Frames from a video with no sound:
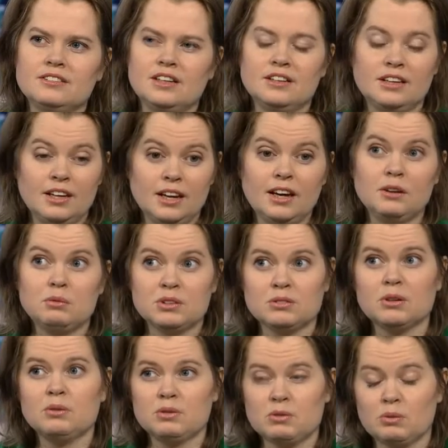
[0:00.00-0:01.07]
And it was, it
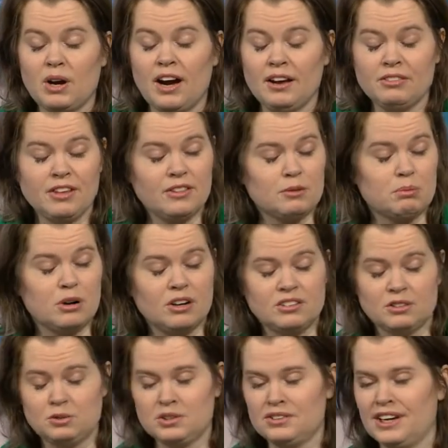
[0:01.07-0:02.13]
was, I thought the process
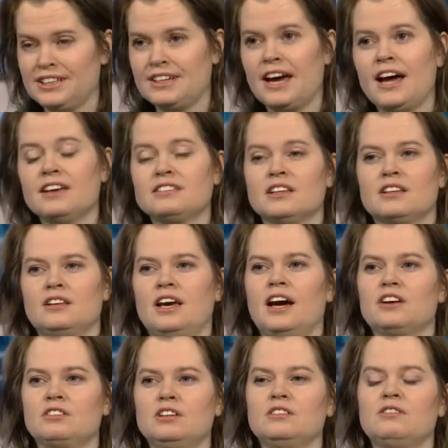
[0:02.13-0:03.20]
was fantastic that they
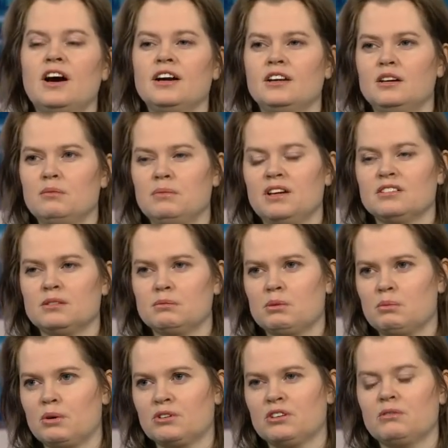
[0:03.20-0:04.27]
actually divided it based on
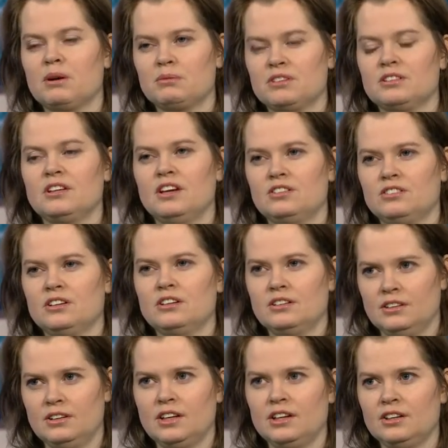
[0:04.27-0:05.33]
proportional uh-huh. representation, mm -hmm.
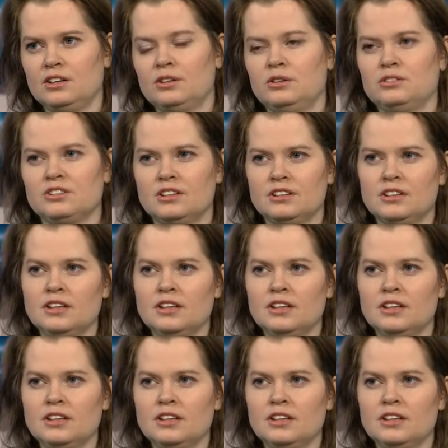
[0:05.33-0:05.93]
the inclusion.